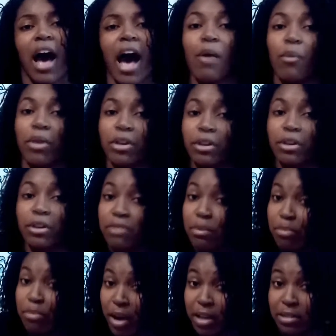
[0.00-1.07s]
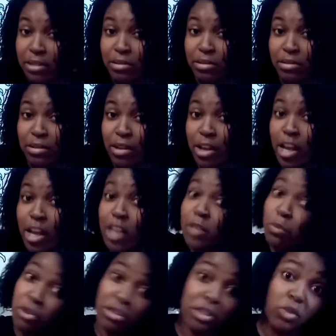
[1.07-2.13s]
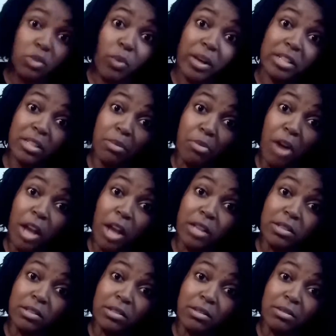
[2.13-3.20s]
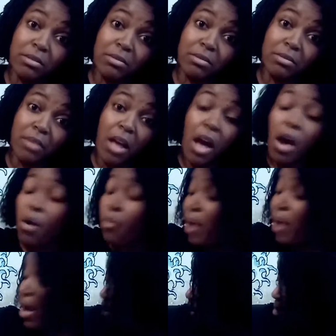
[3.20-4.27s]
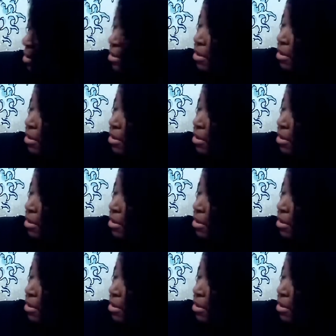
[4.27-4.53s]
I wonder if the price is more than twice the price. Well,